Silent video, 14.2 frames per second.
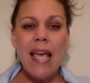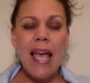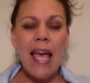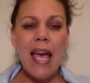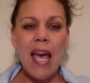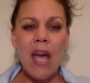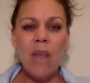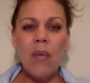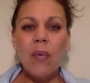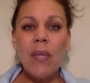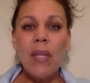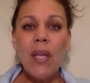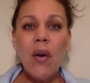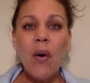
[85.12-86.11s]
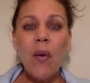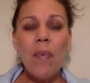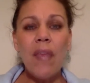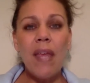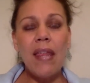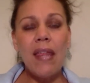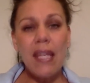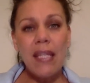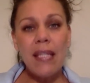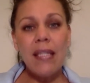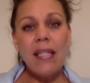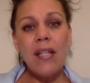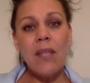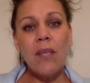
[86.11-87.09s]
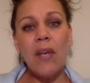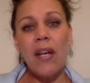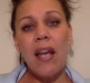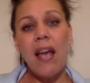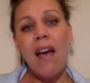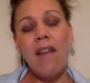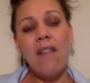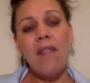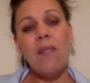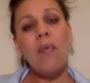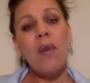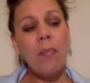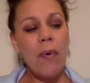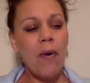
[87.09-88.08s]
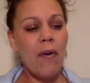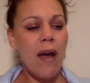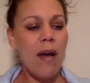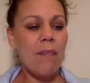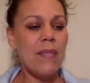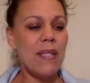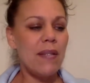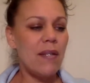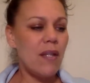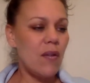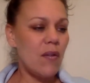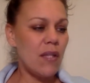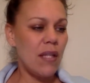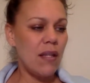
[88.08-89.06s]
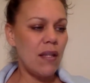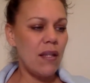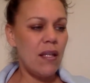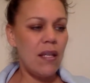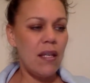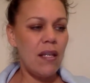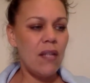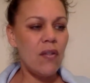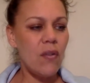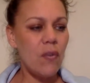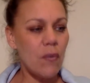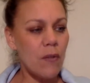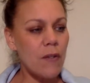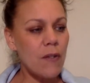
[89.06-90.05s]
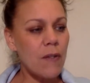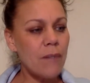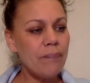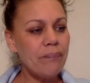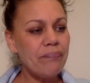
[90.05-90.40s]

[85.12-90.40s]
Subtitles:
And we really hope that this year, we're going to have even more programs using the tools.